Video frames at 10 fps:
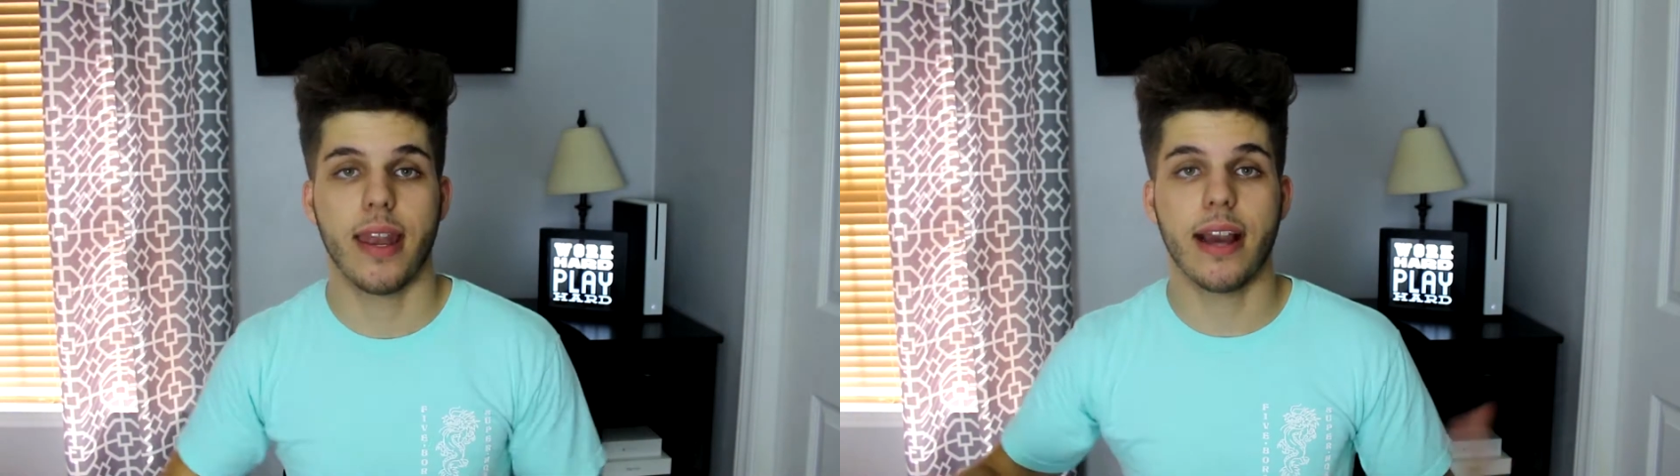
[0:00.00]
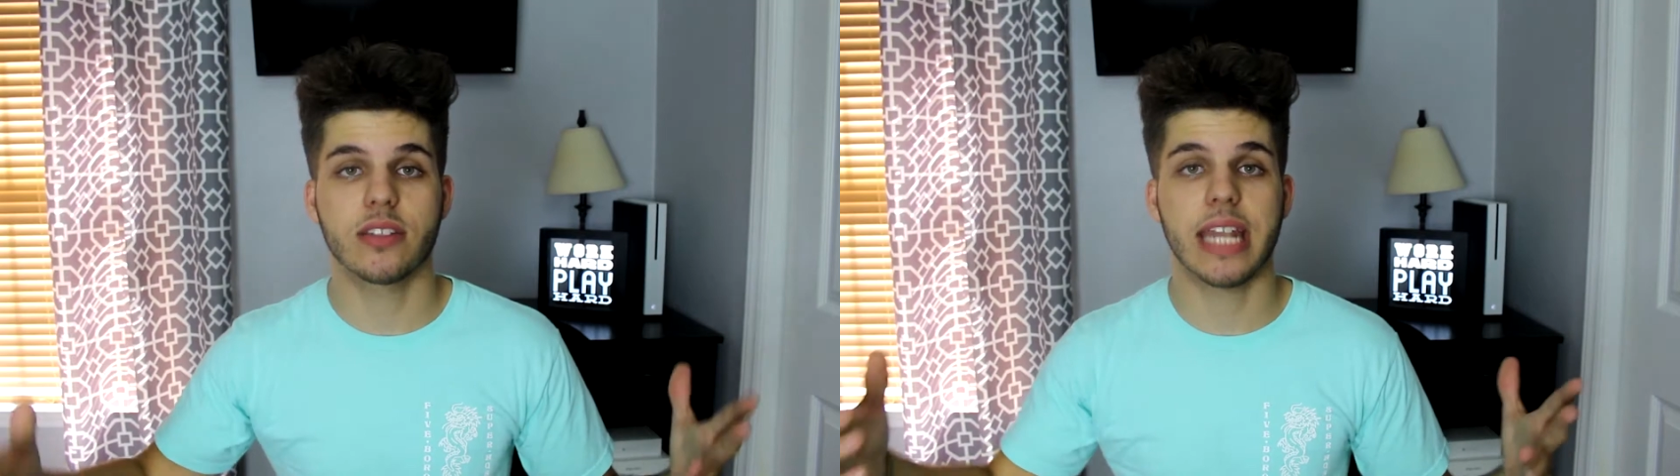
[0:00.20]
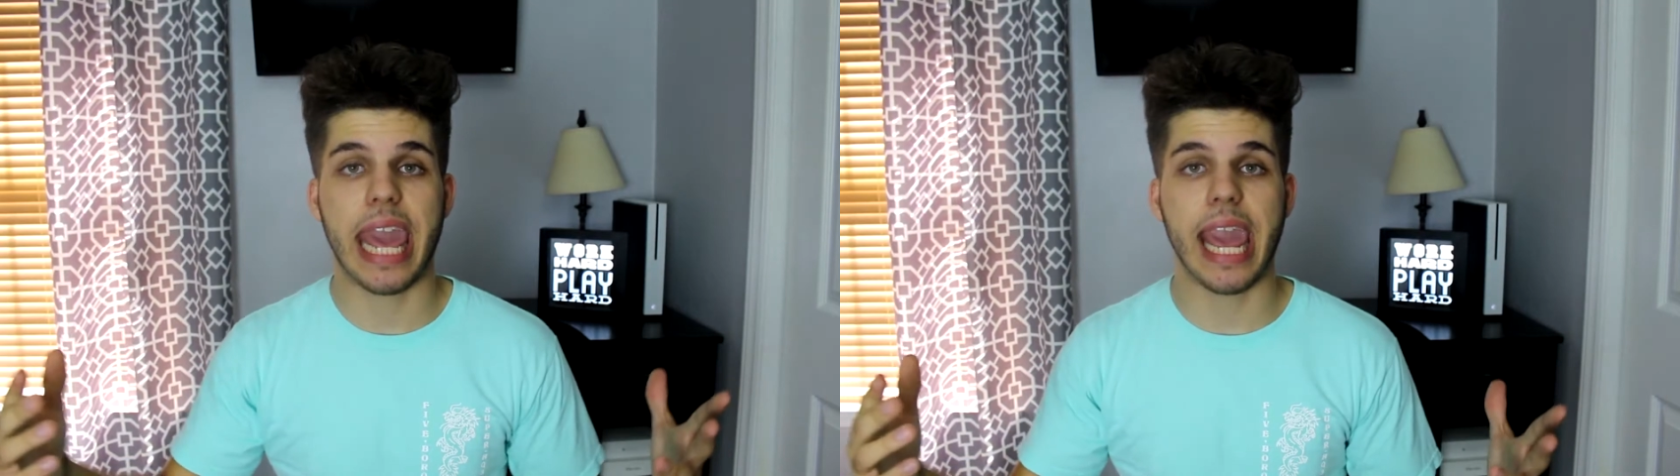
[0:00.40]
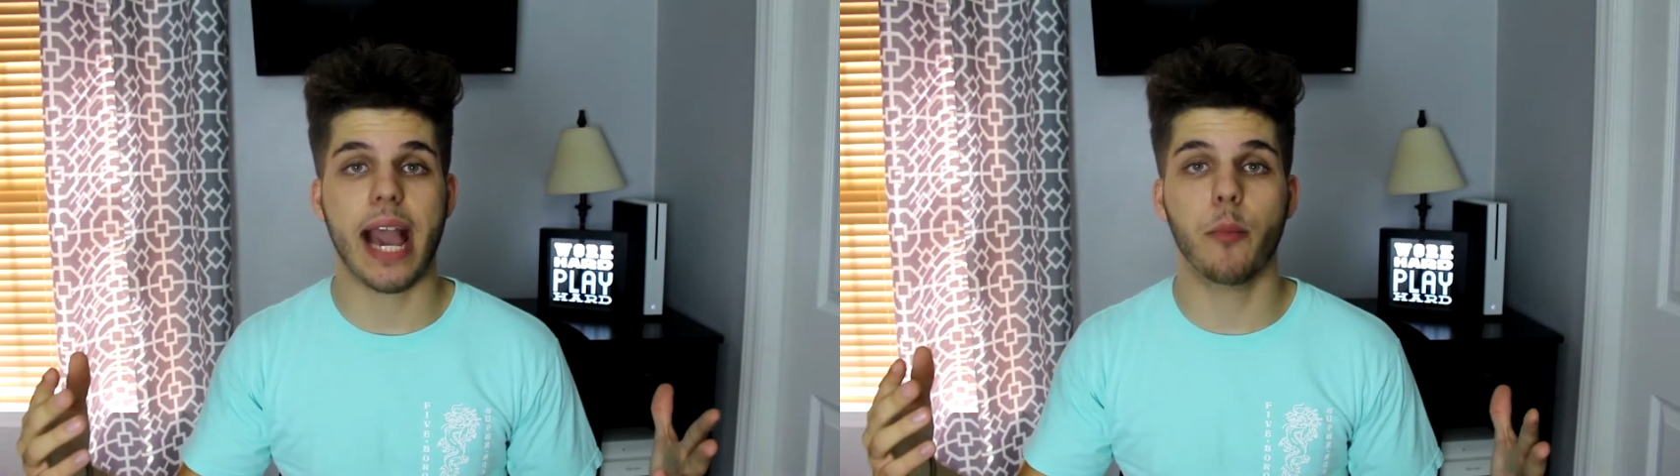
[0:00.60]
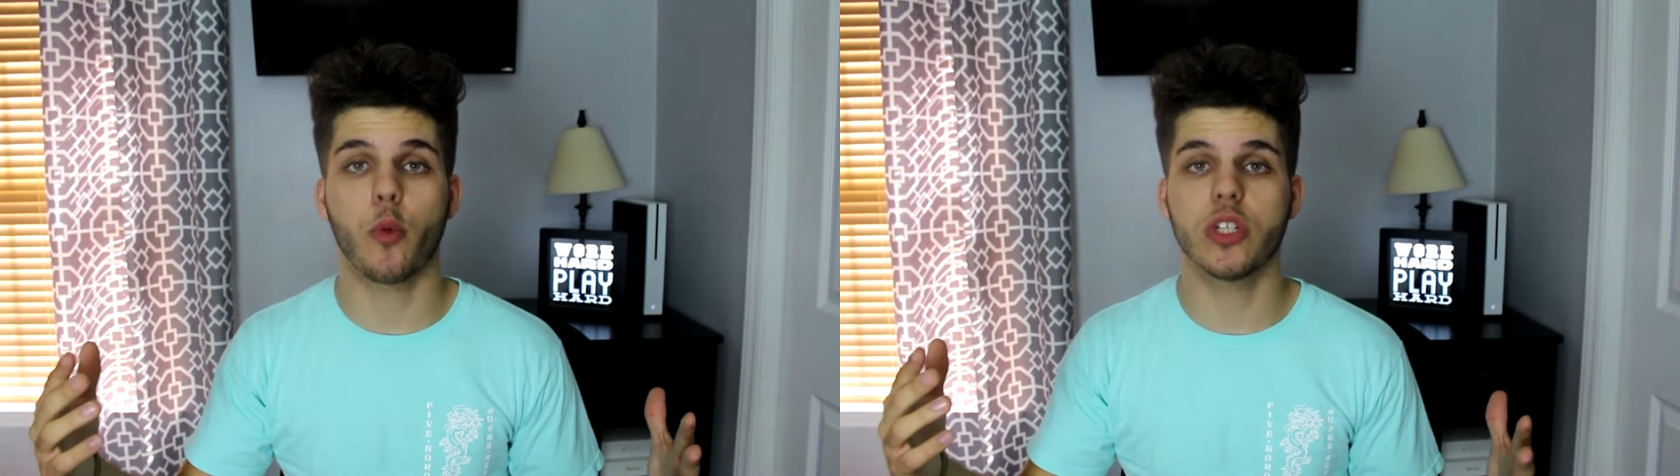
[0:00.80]
Now today
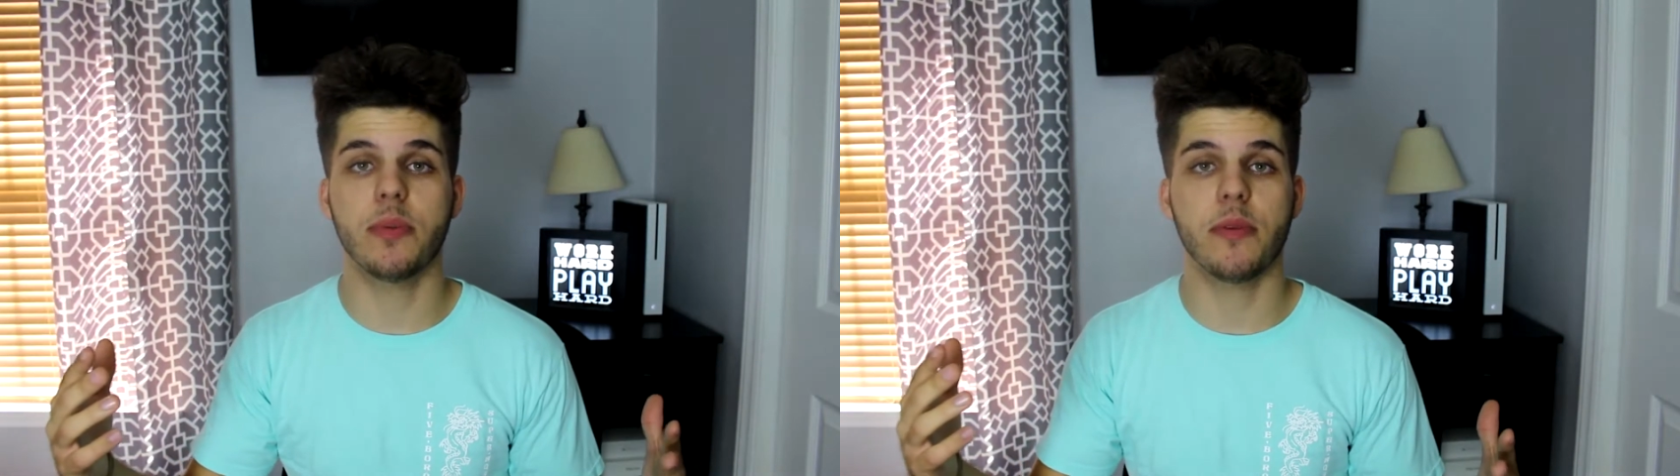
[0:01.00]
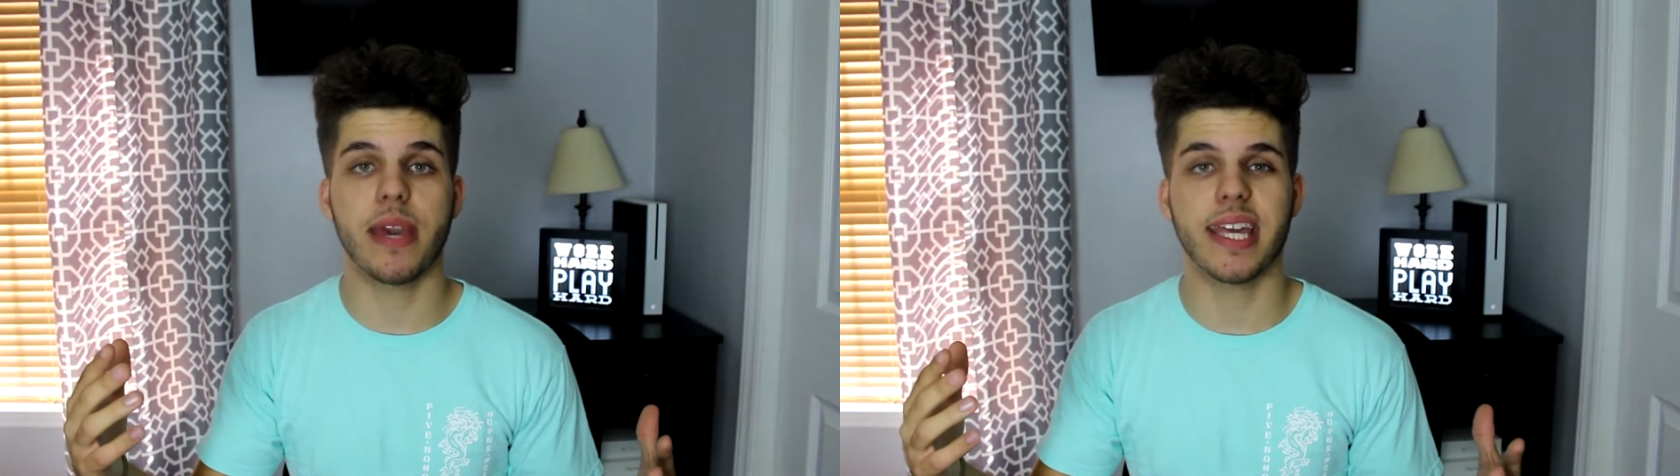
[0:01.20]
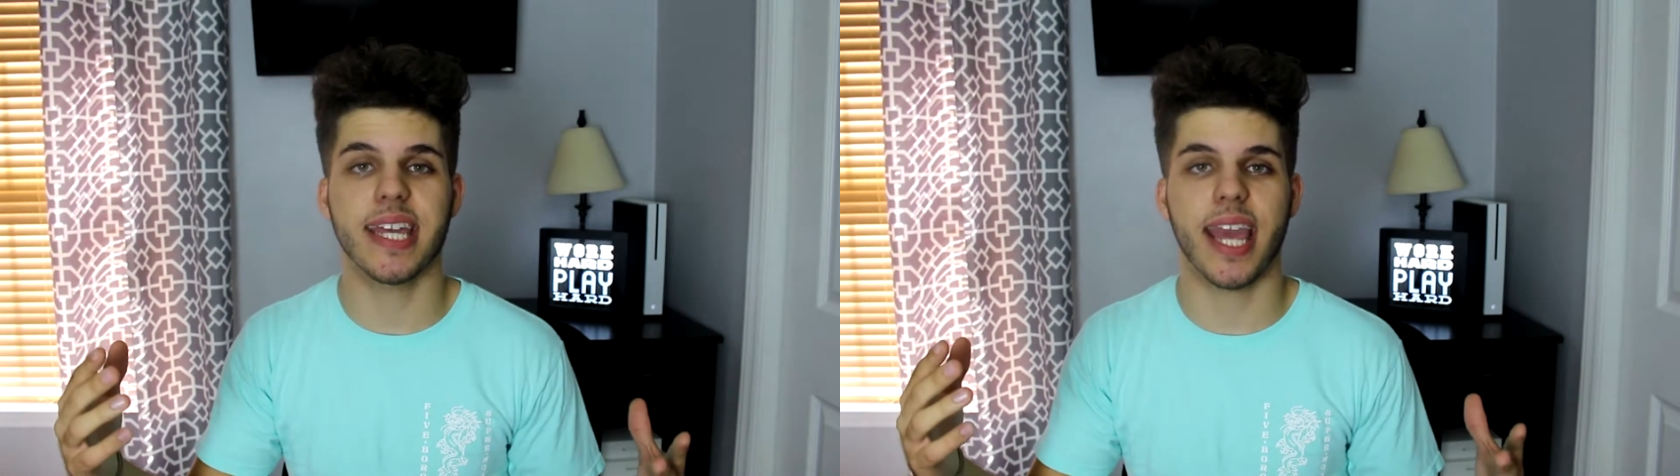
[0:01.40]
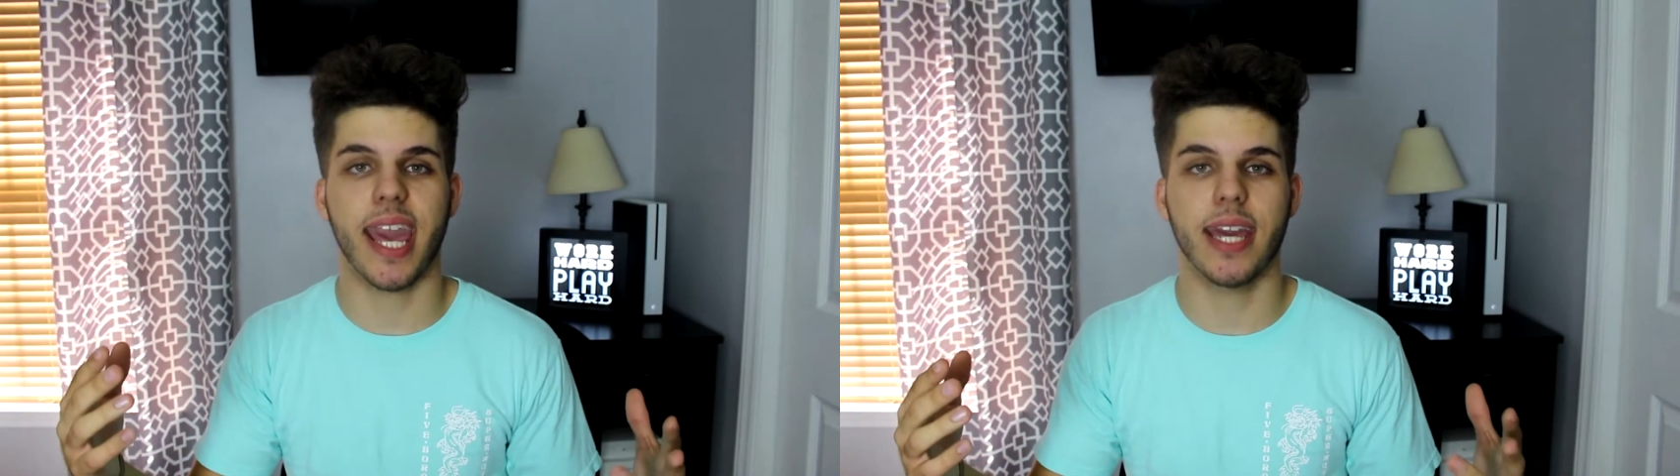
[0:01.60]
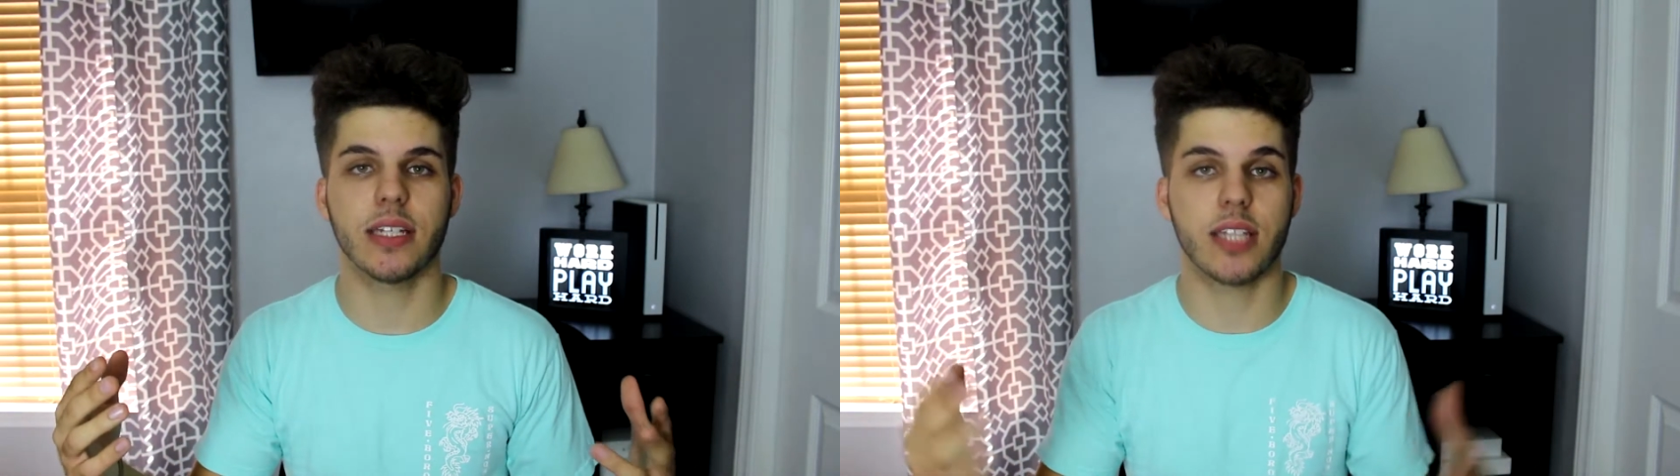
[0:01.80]
I'm going to be making
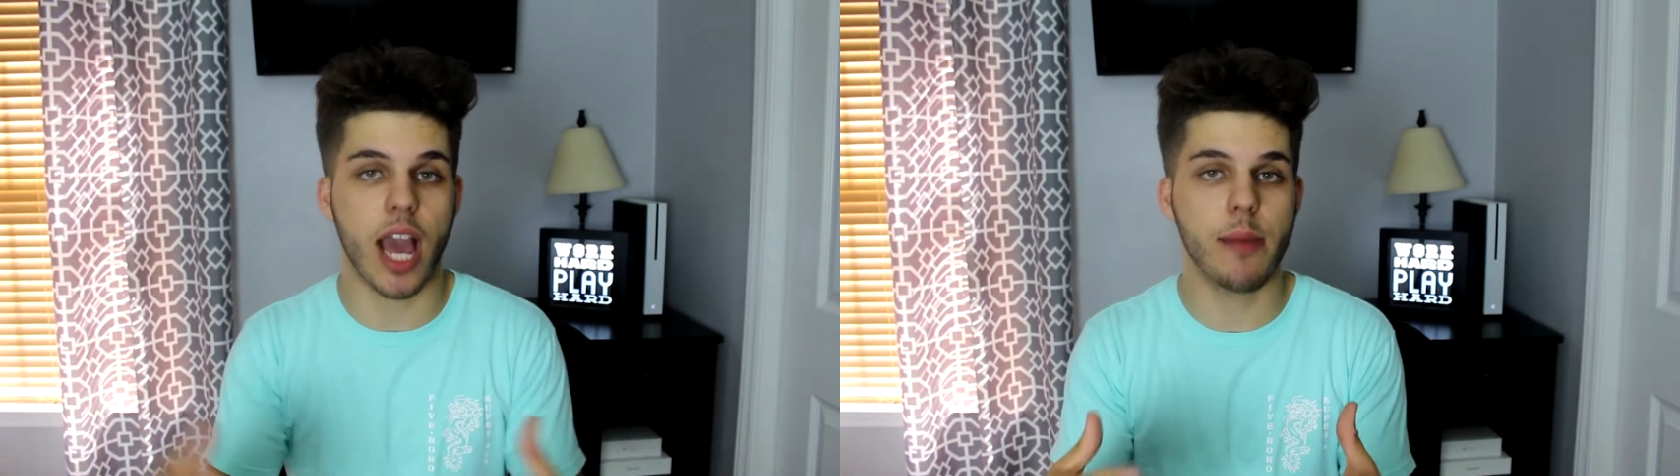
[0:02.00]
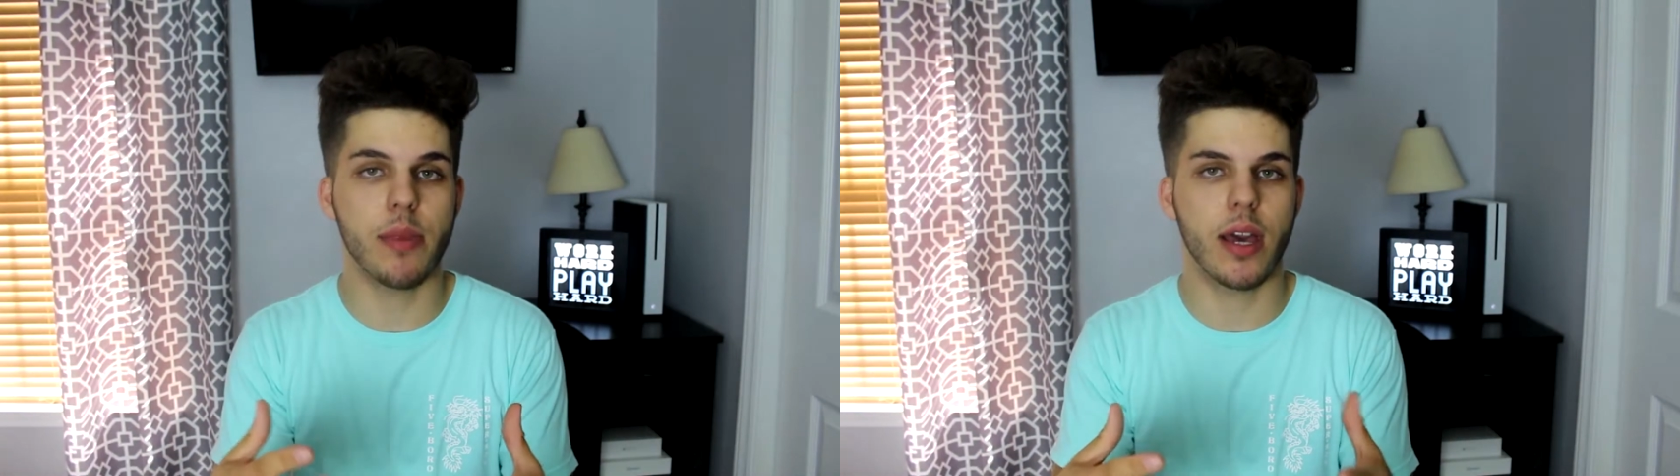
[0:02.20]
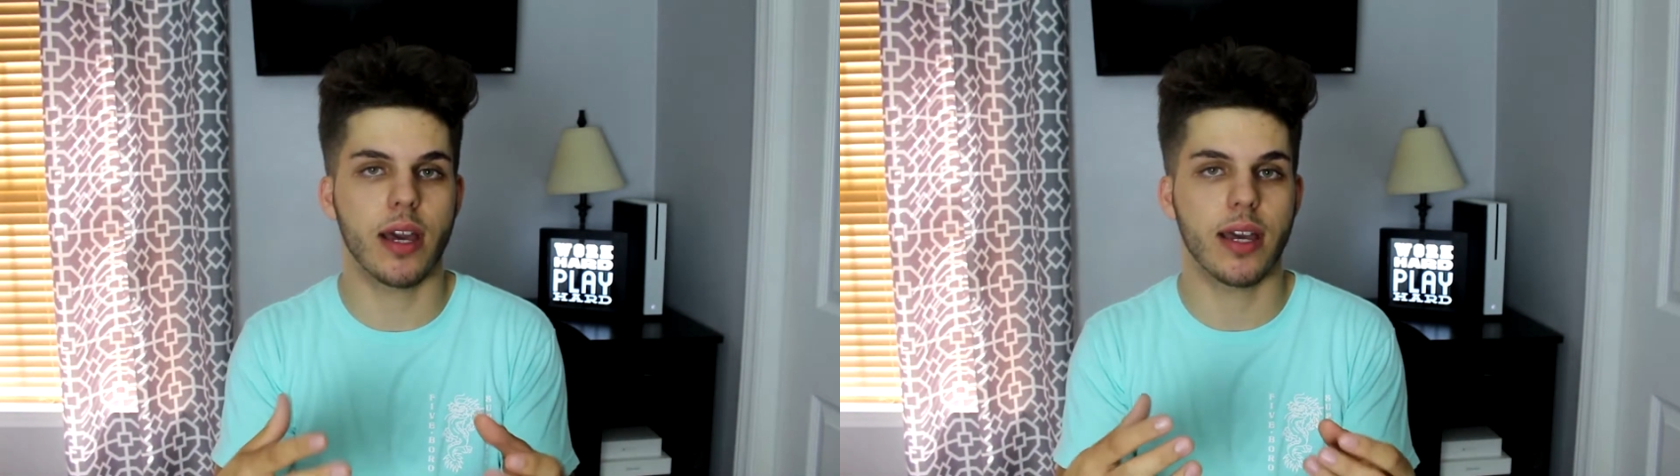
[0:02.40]
a time